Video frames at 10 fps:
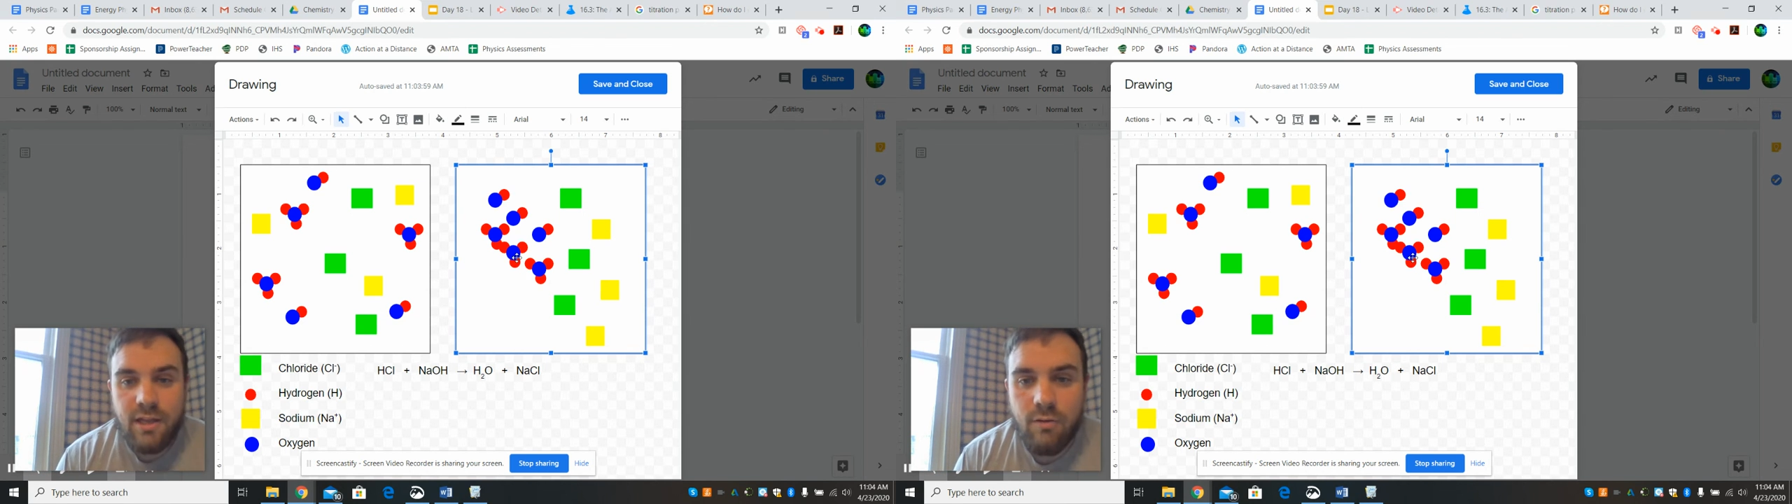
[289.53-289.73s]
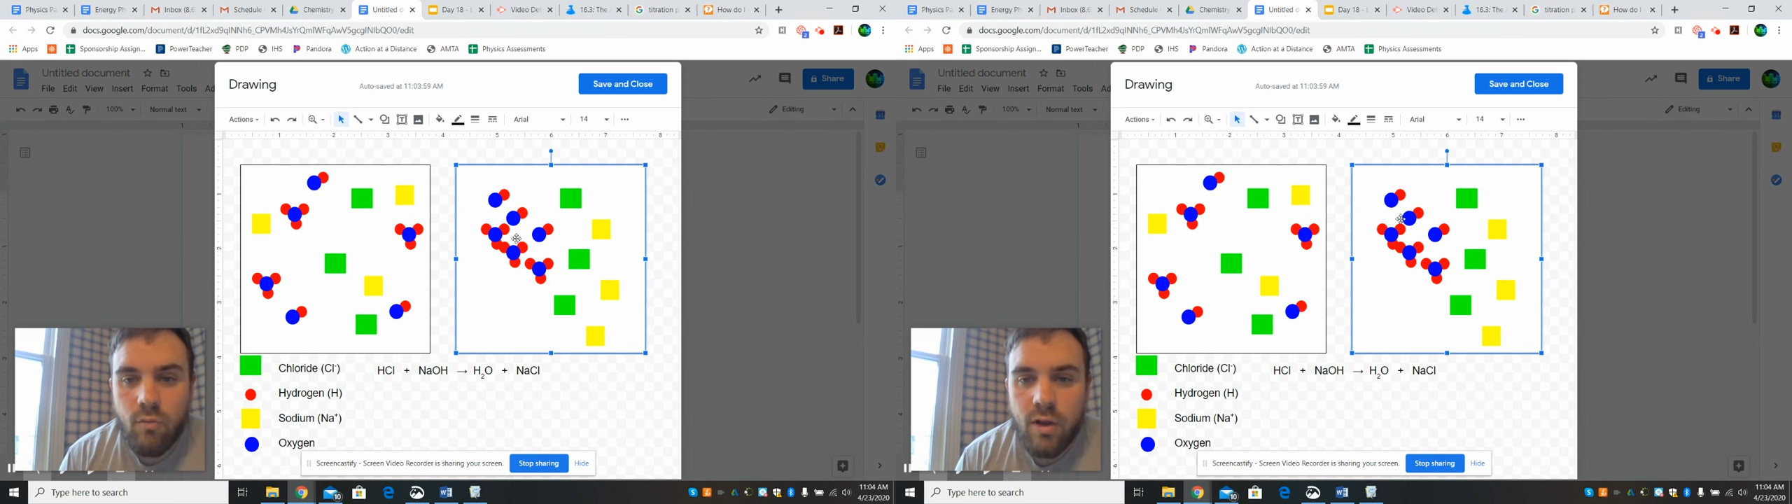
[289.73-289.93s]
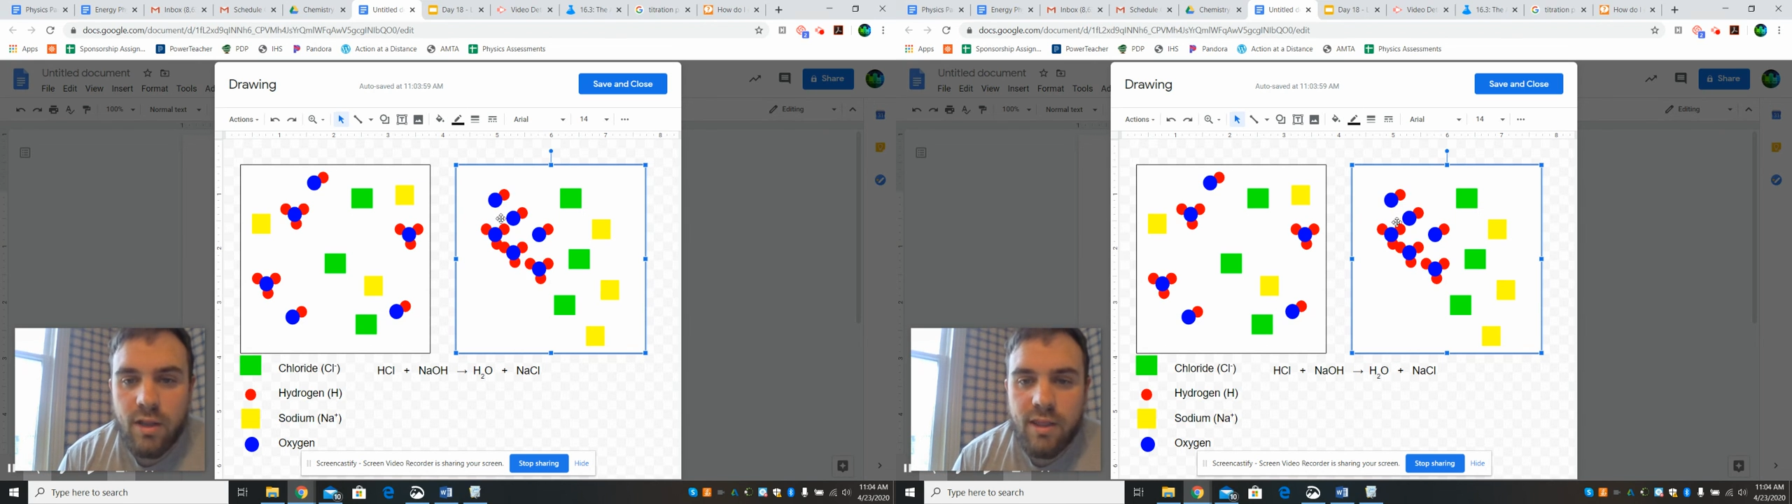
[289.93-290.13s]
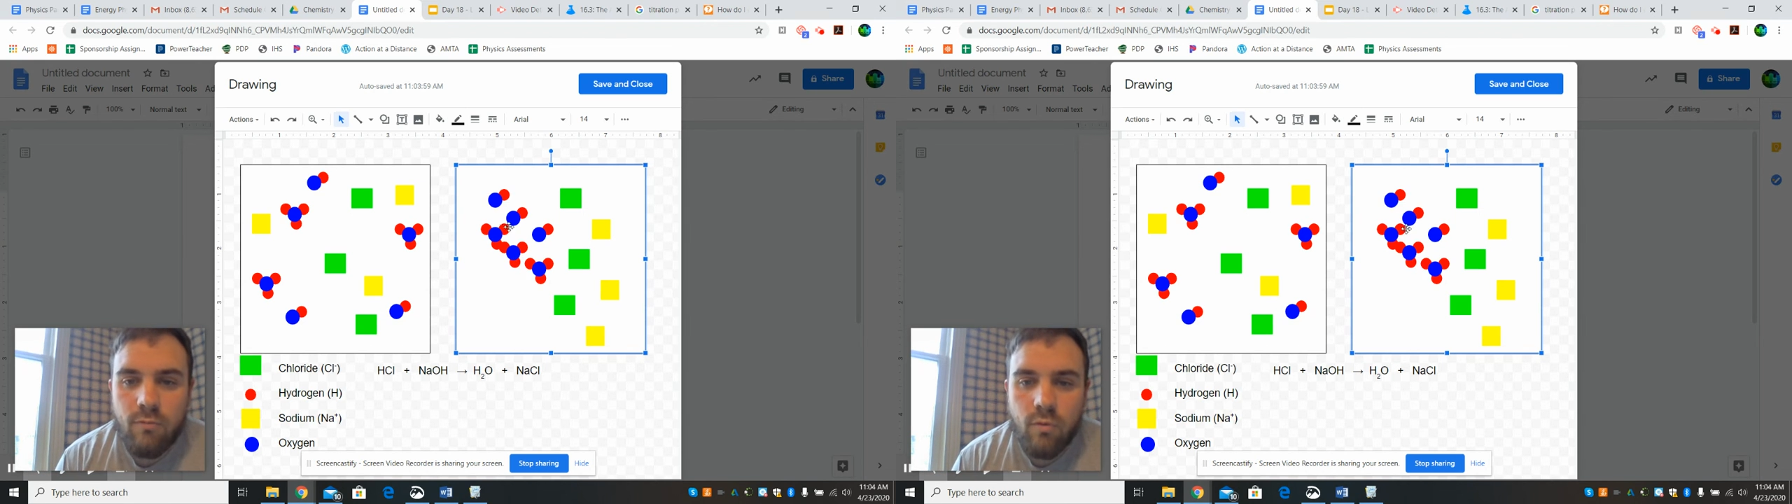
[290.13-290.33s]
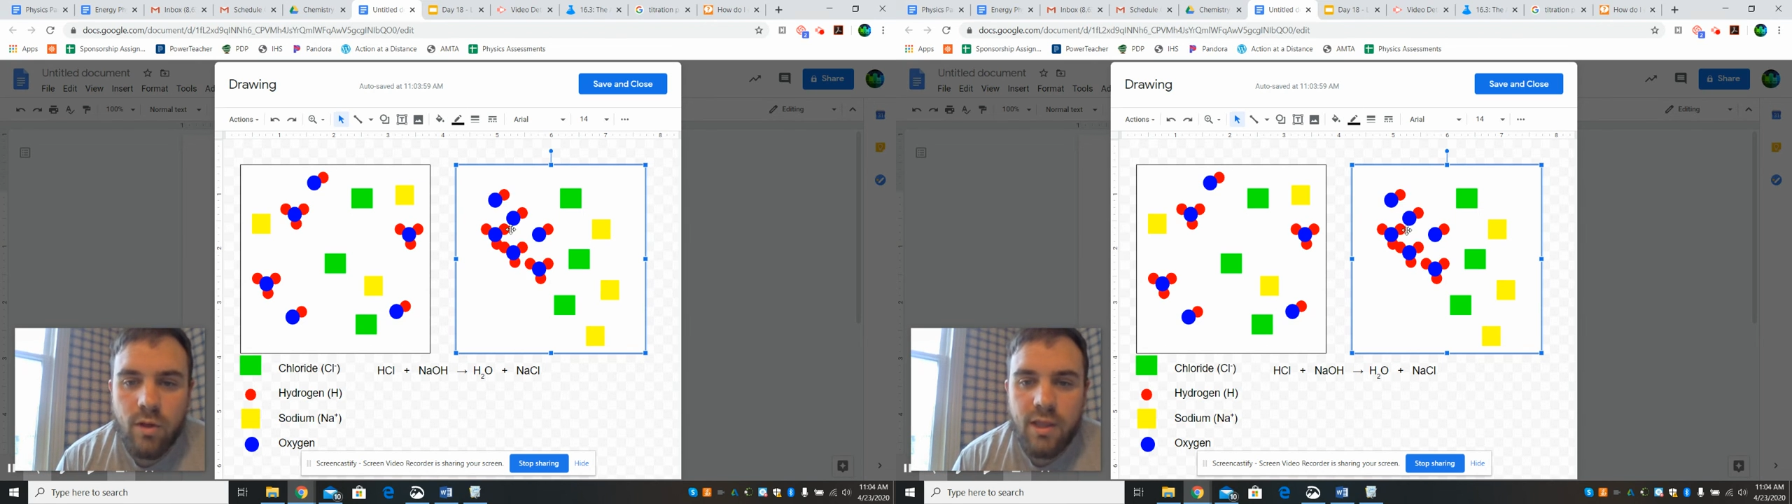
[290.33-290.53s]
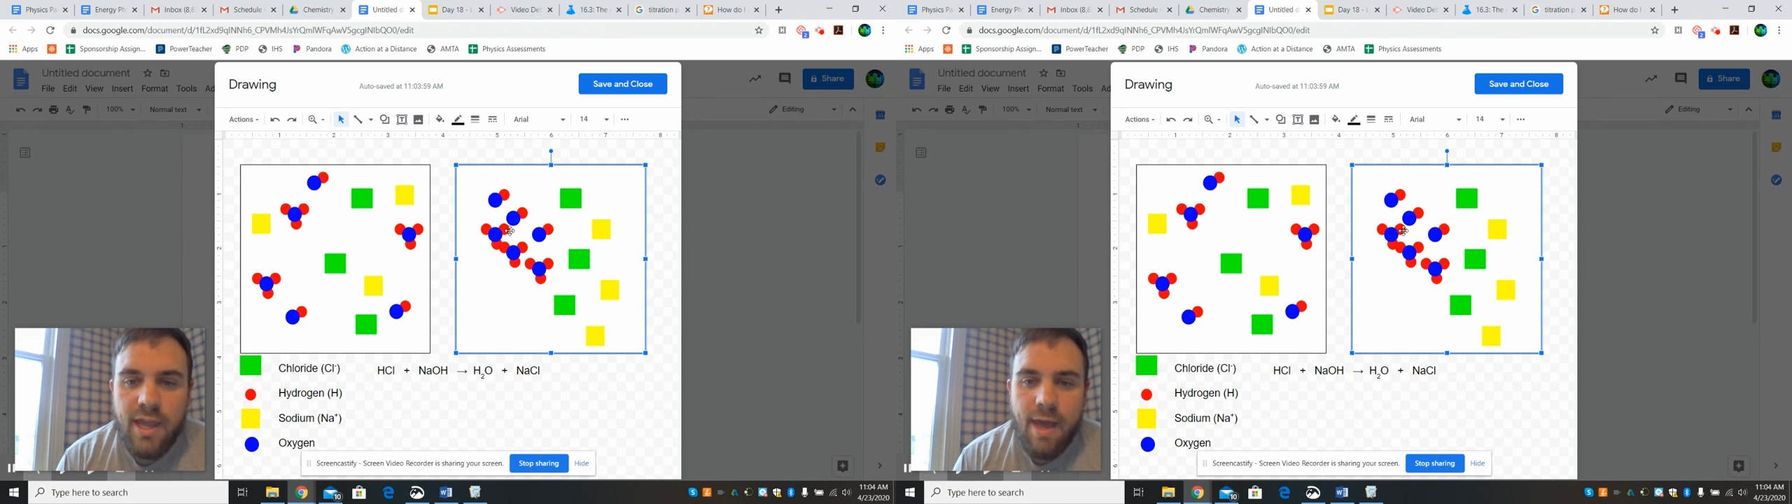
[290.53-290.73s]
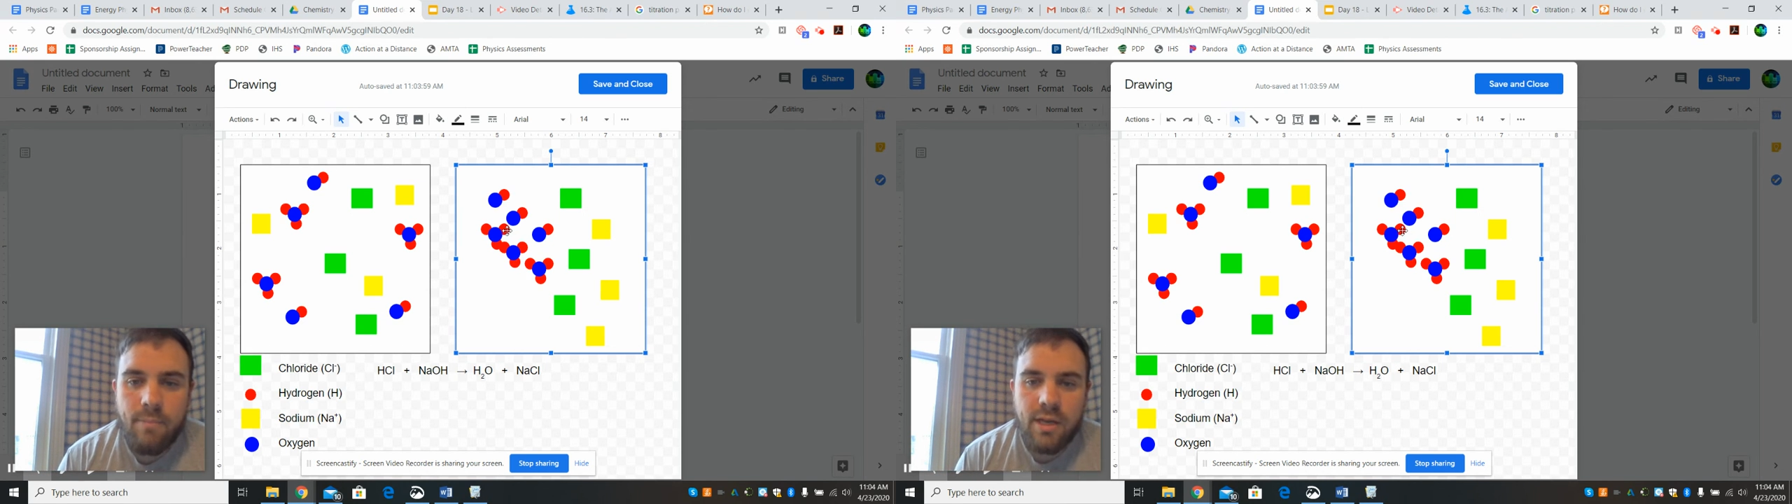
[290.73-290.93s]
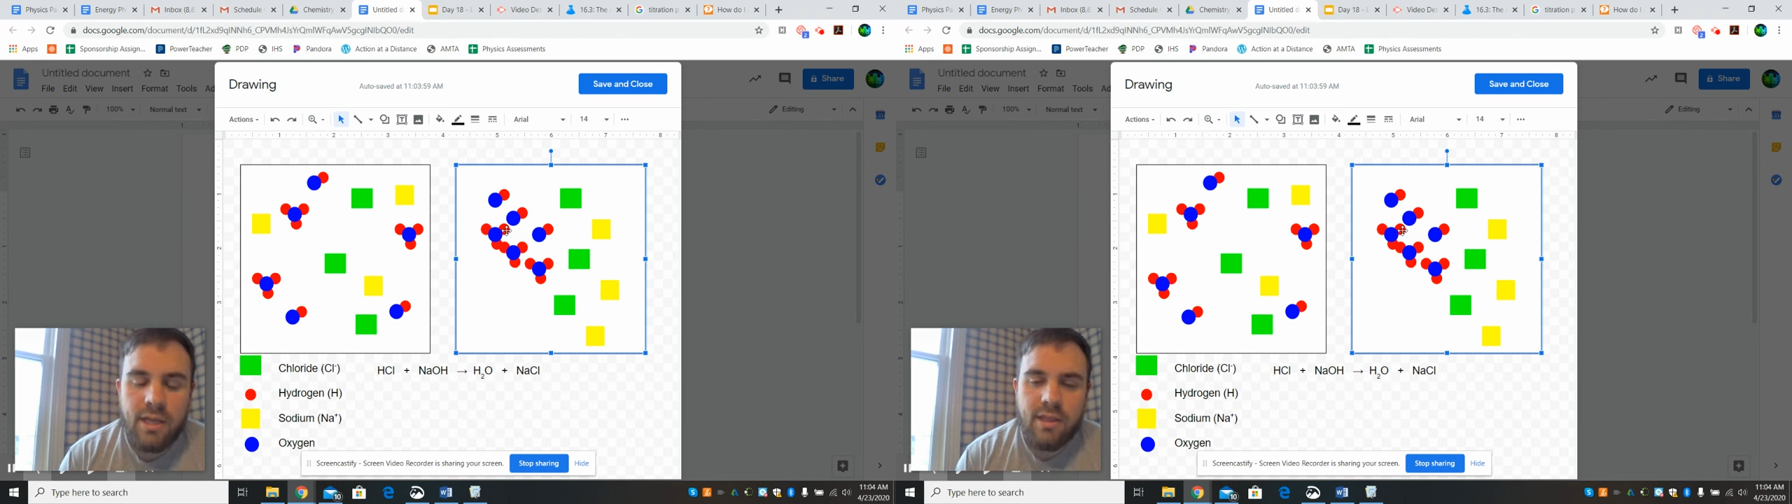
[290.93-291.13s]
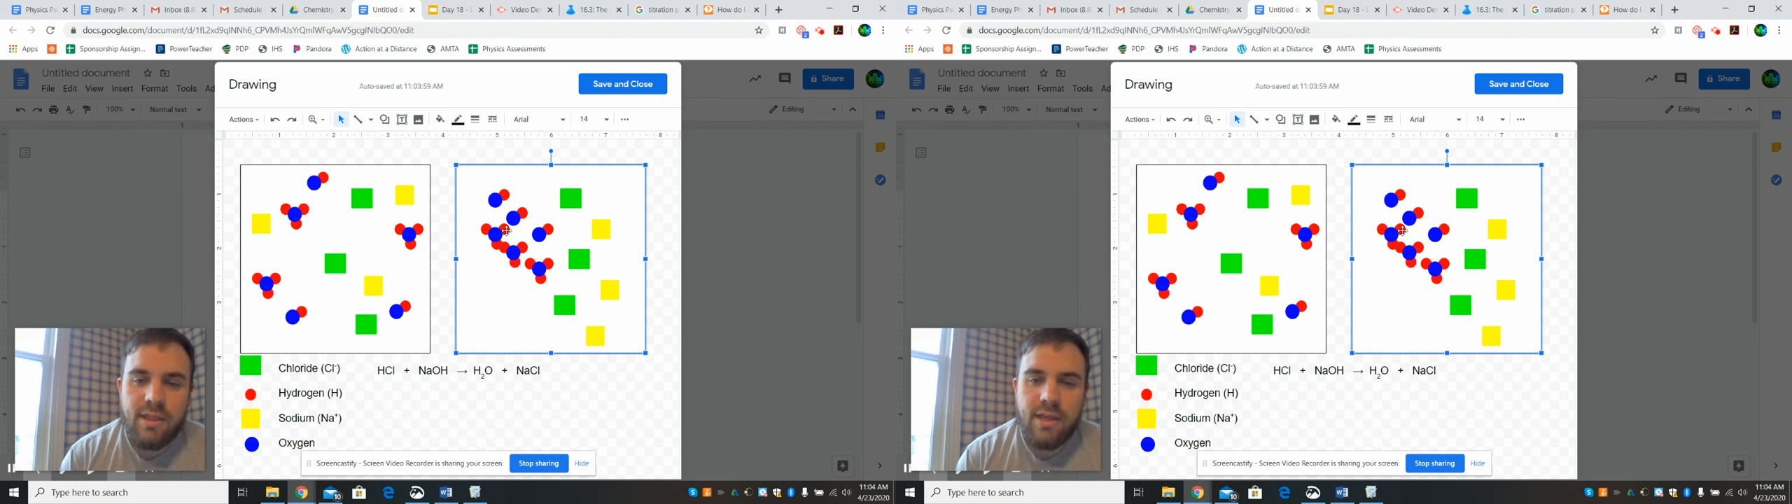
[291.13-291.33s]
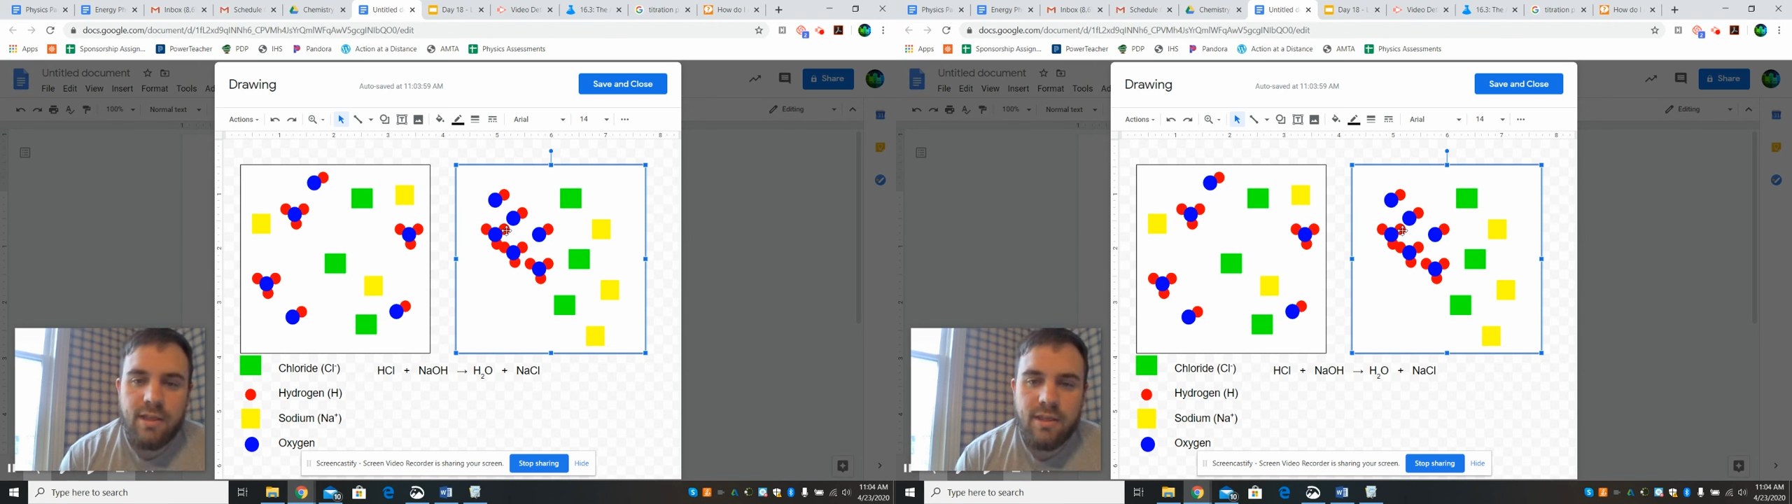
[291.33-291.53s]
What's really happening is
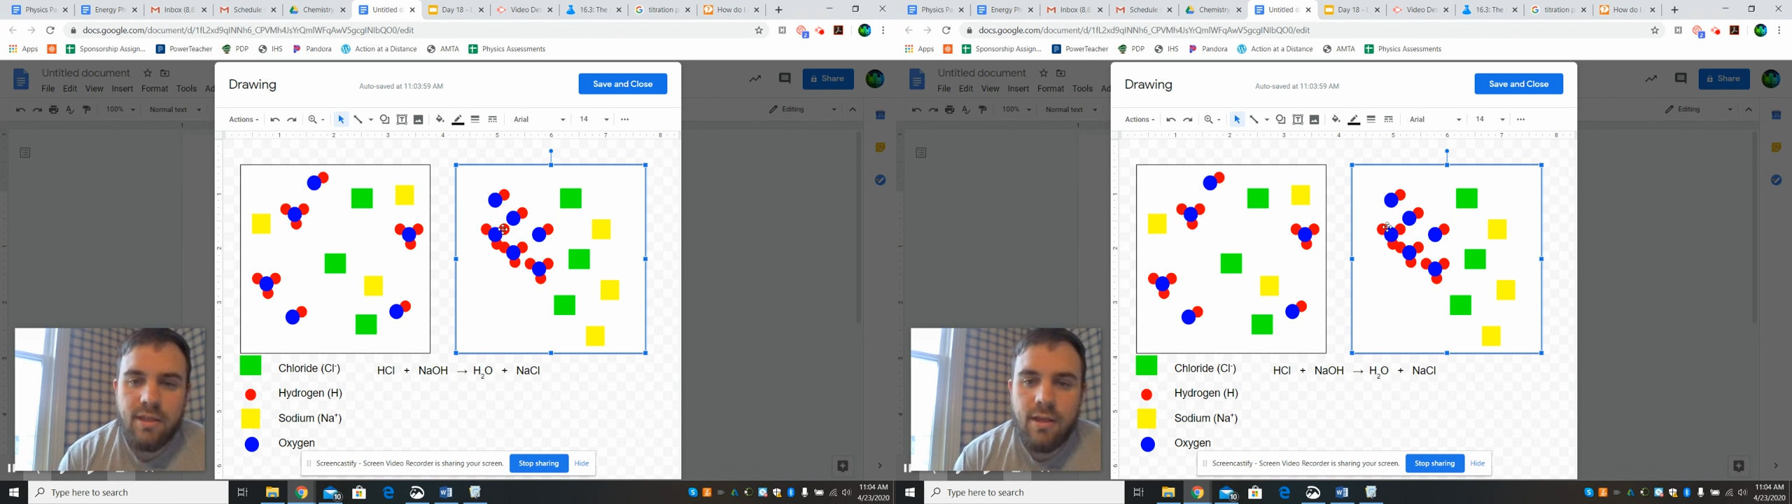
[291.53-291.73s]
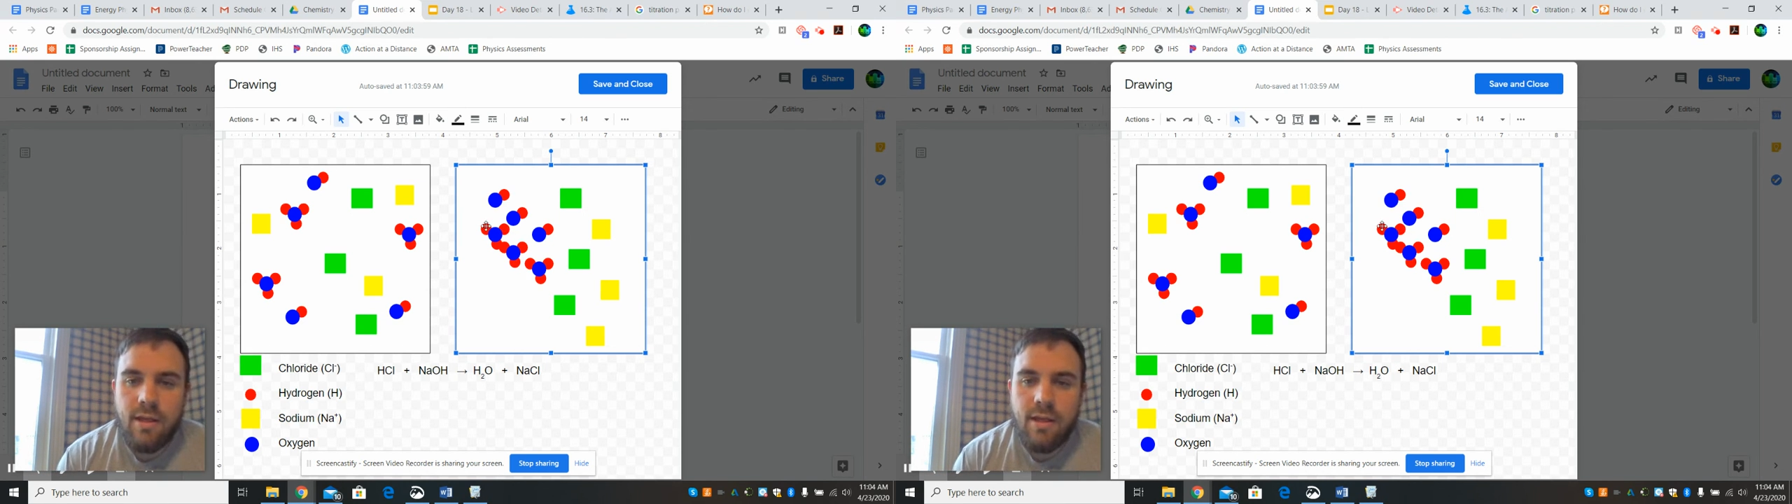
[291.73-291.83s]
this.